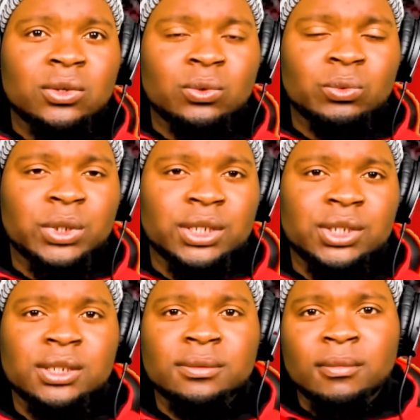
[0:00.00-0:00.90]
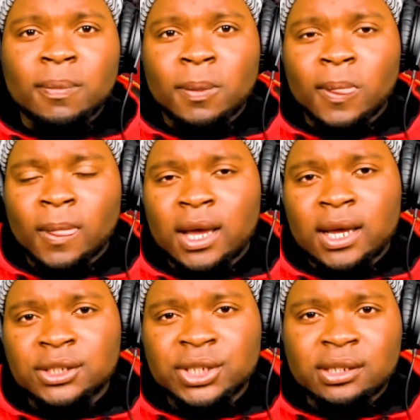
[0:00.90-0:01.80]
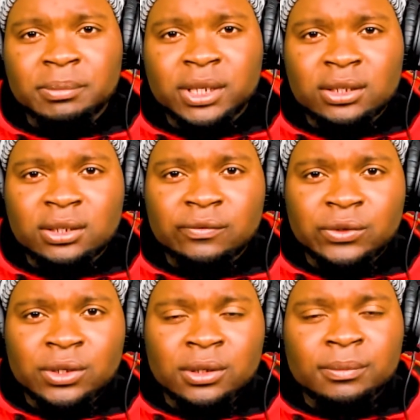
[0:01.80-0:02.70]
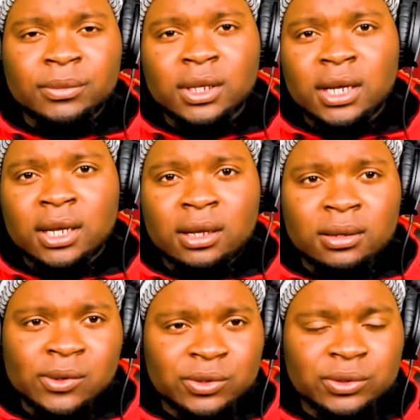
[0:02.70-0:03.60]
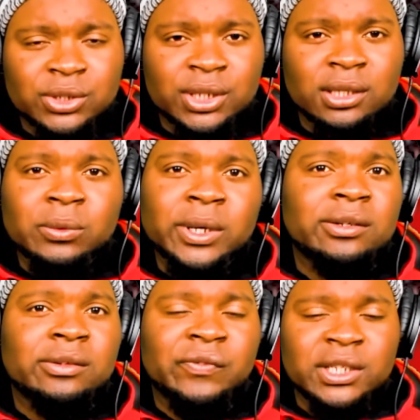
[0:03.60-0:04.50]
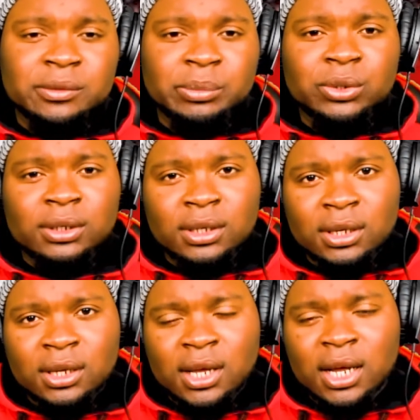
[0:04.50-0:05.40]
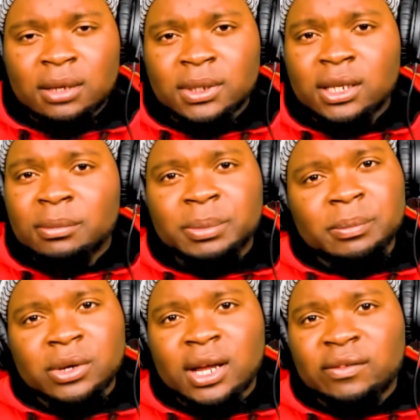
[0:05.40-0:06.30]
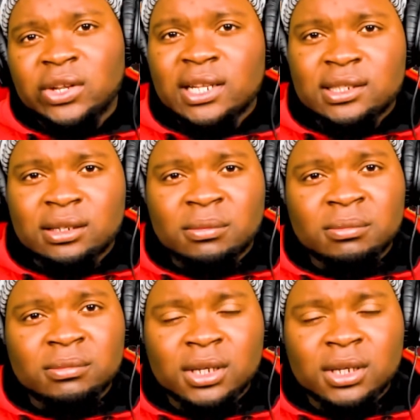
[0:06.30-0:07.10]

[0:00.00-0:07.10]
which I checked the McLaren forum, also checked the one on Facebook. A lot of people have that same